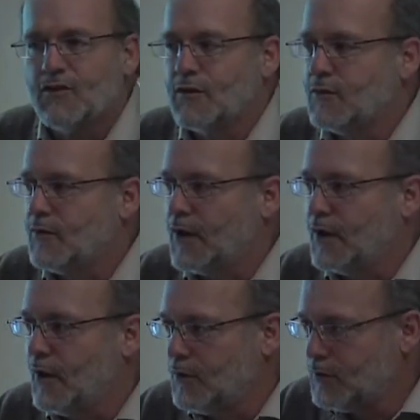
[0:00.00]
You can
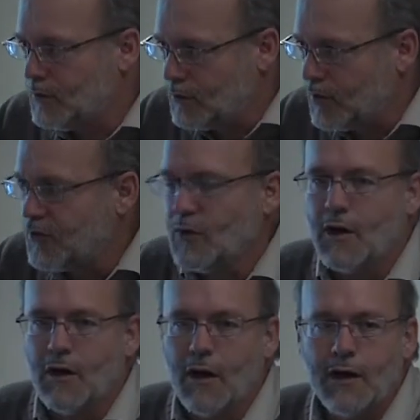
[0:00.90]
find out what's
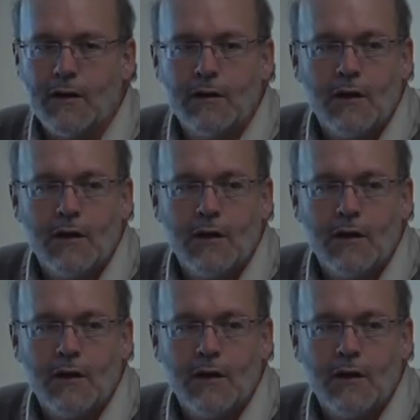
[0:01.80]
going on